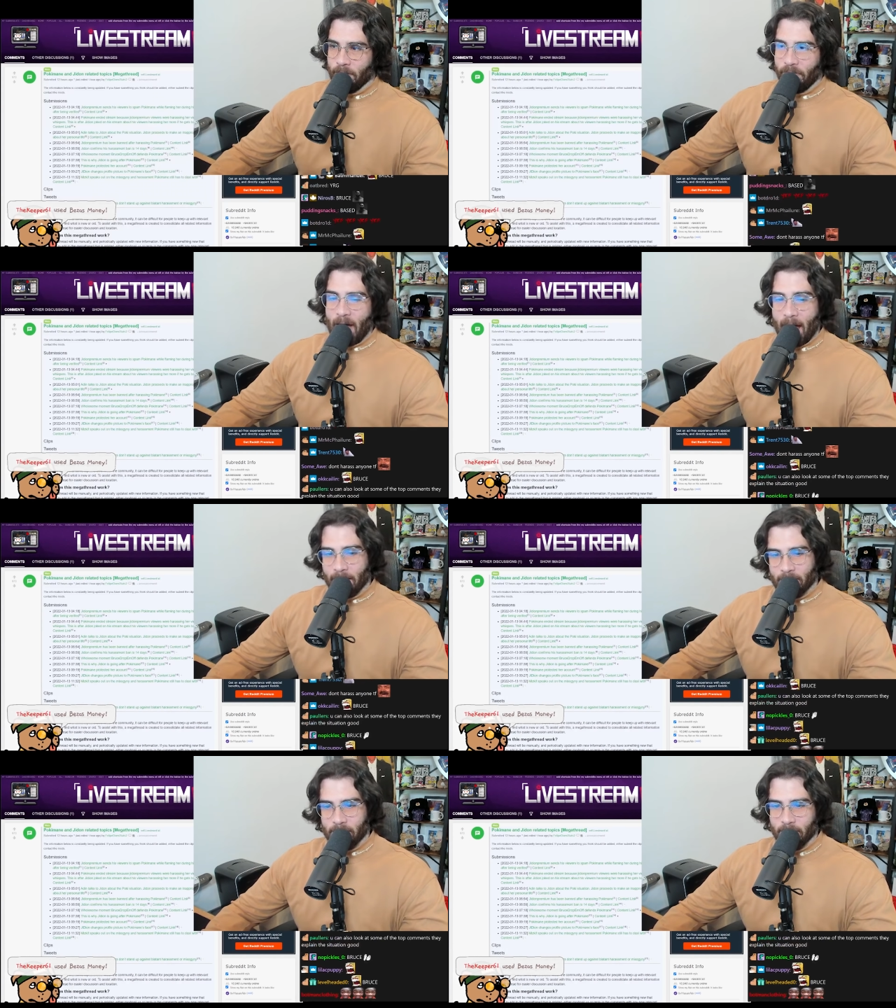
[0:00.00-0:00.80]

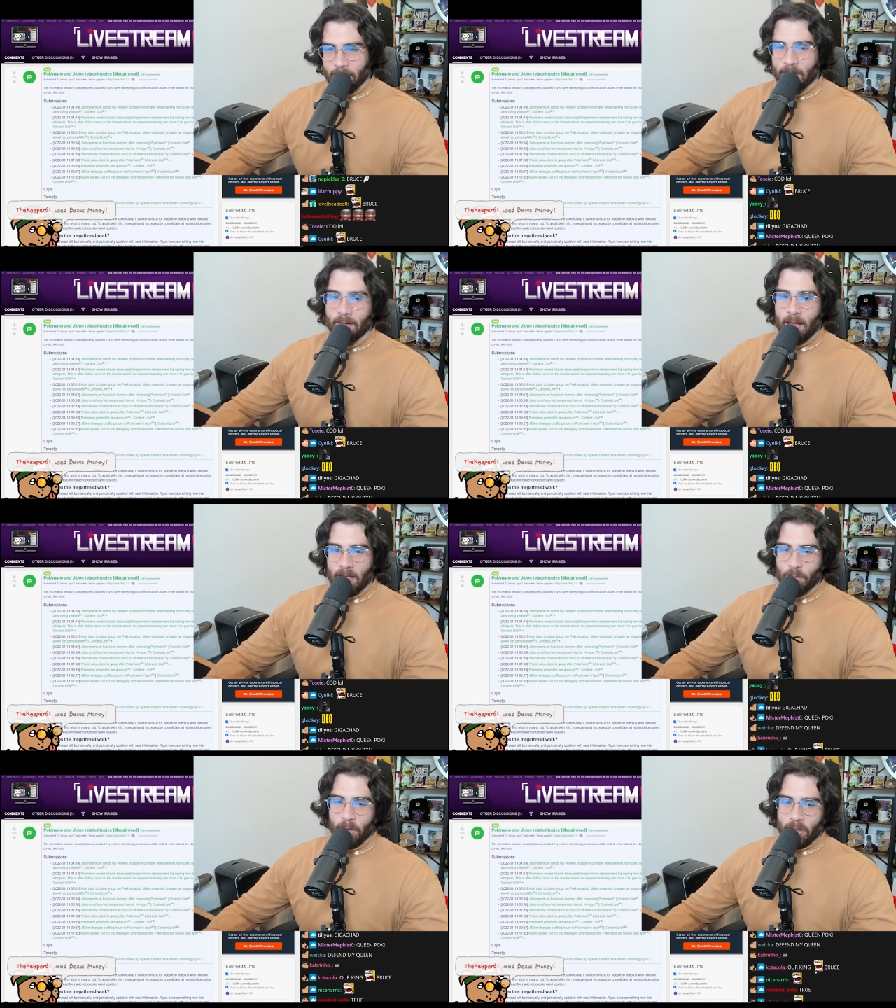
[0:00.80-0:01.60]
Facts.
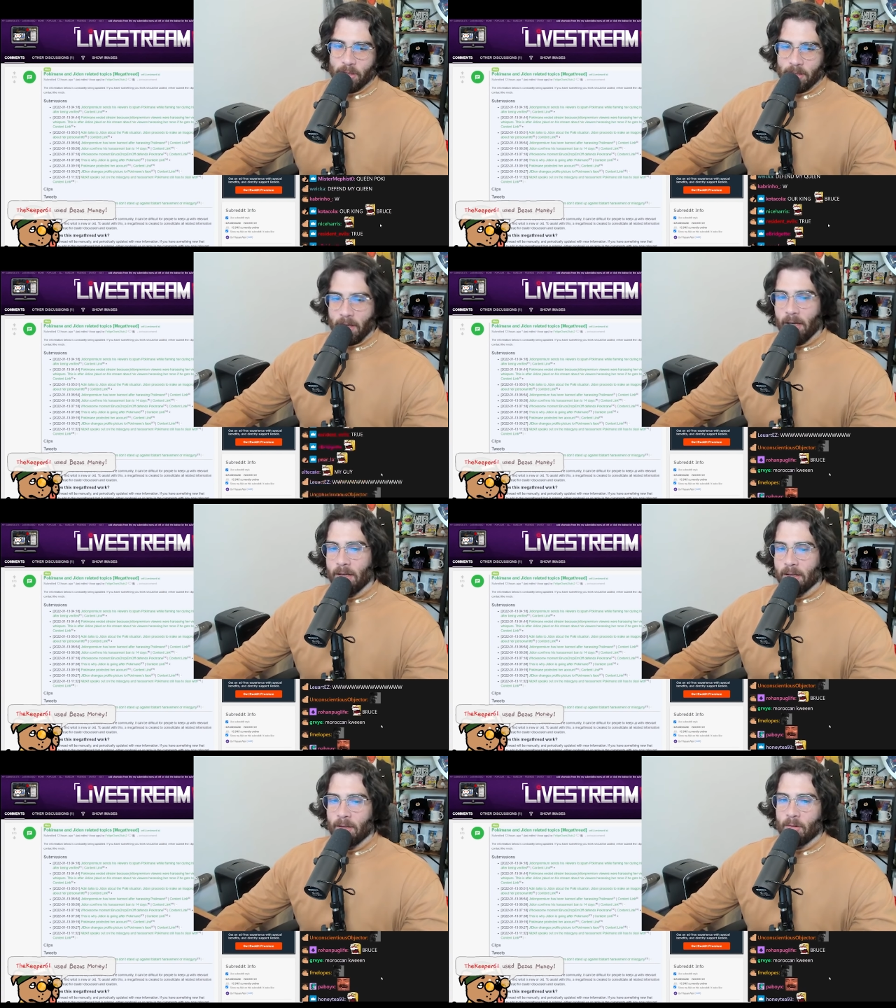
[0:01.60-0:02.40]
That's what he just
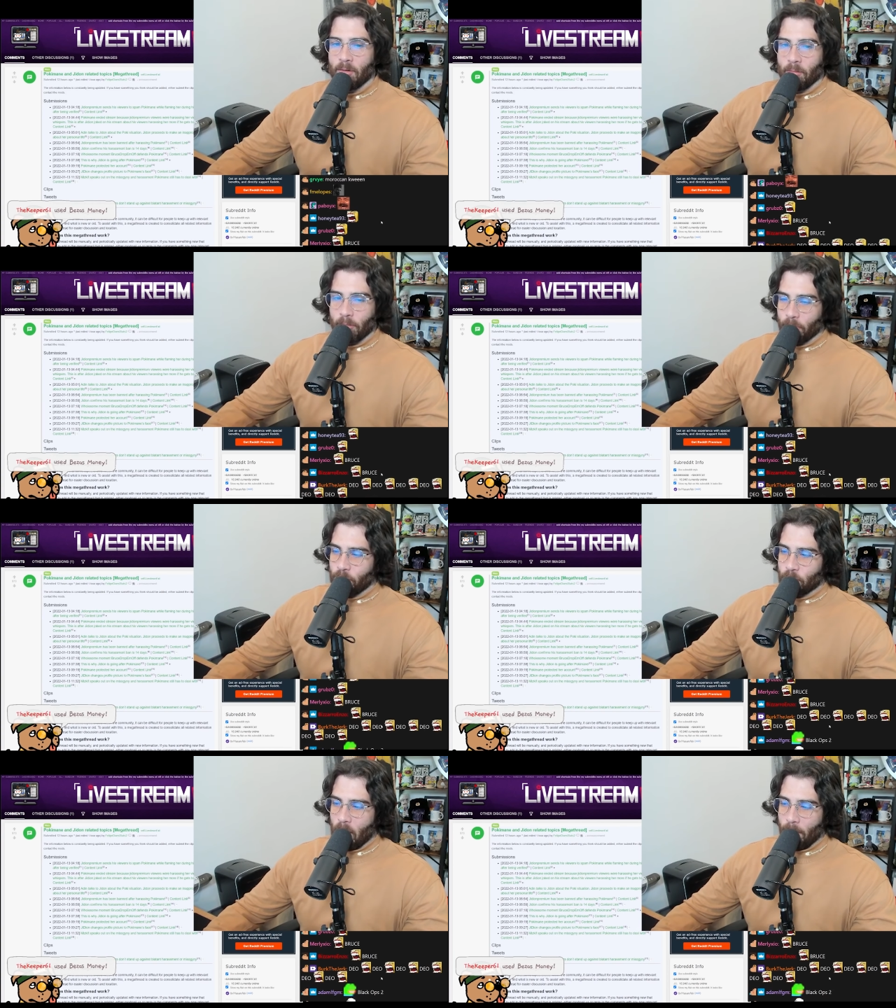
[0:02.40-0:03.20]
did.
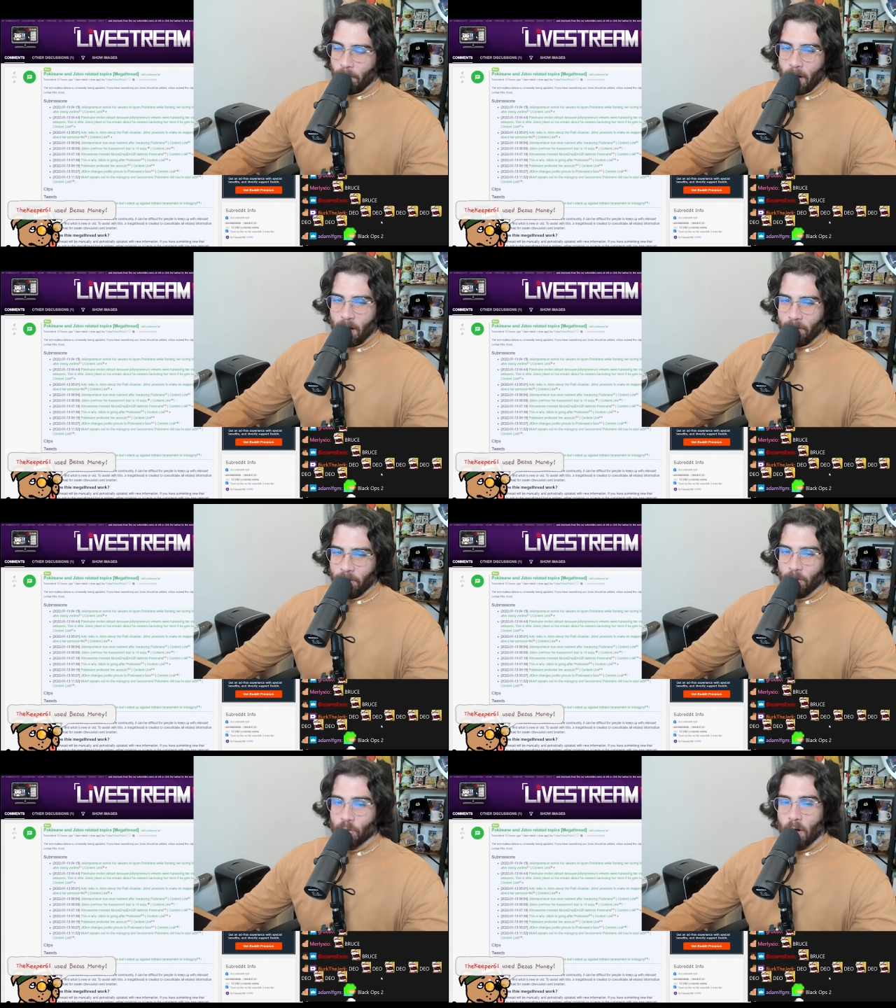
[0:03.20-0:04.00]
BruceDropEmOff,
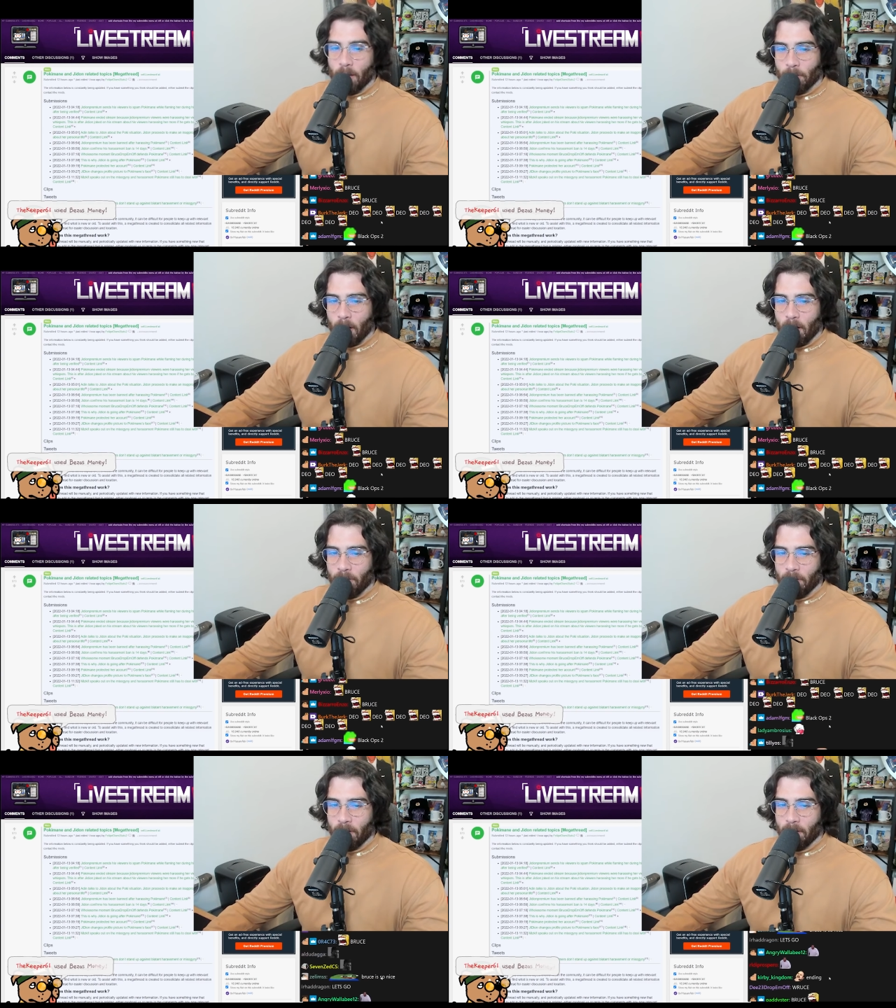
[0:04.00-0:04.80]
dropped
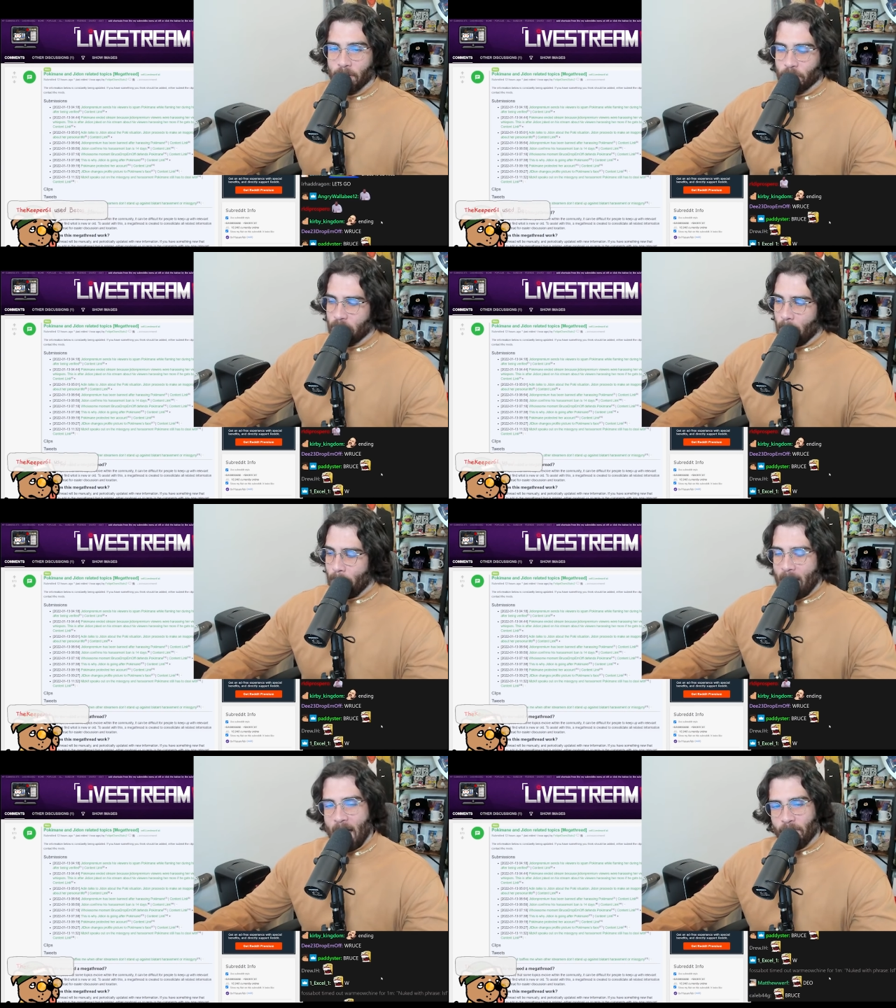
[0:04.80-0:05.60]
off just a
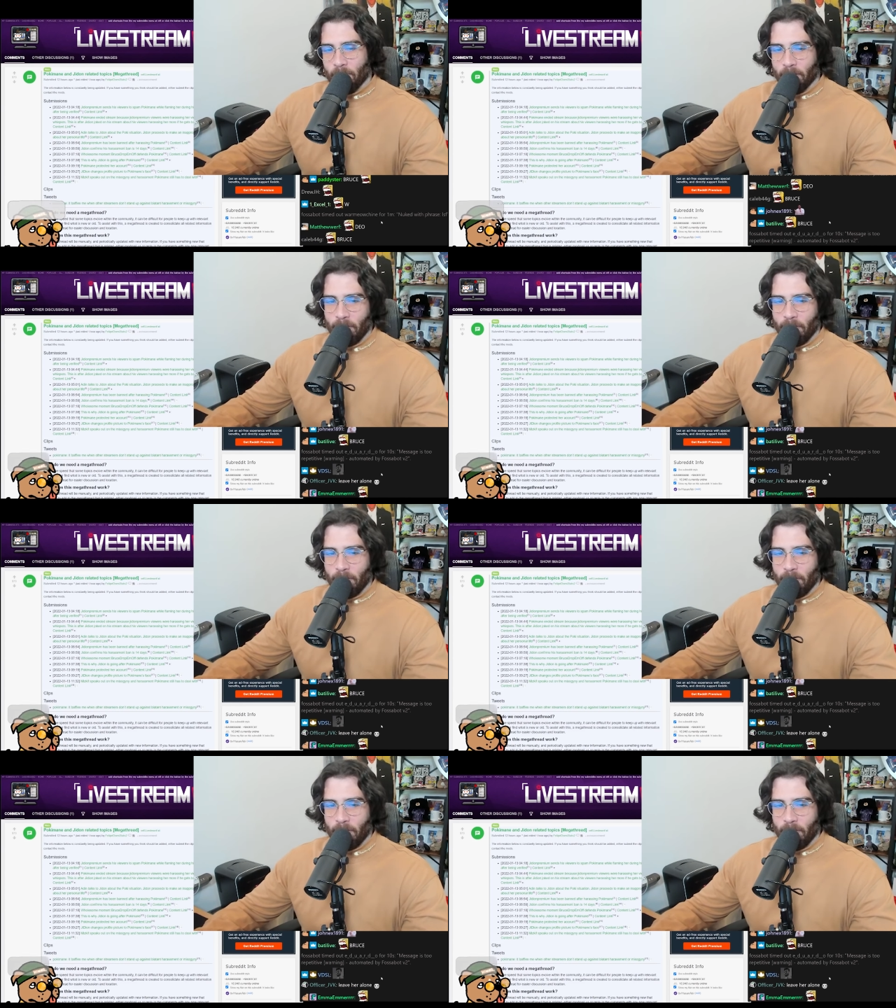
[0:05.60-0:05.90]
bag full of